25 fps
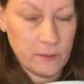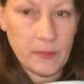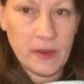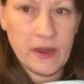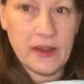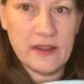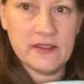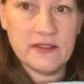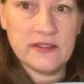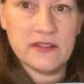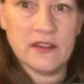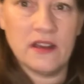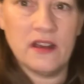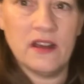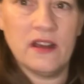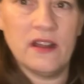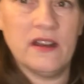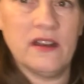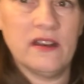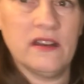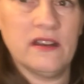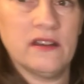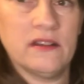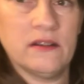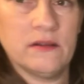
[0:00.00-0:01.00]
based
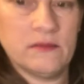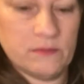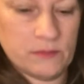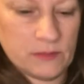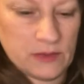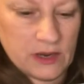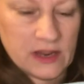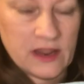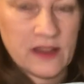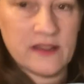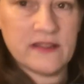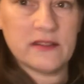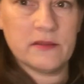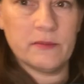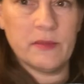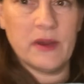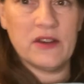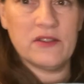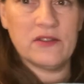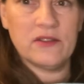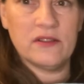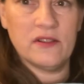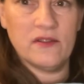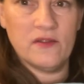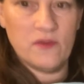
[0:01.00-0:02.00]
on my
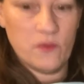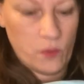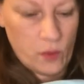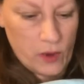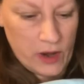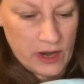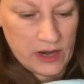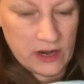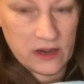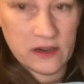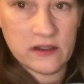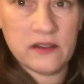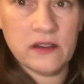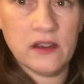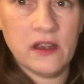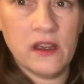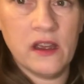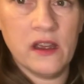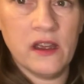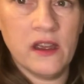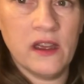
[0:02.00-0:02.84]
guesstimation of weight.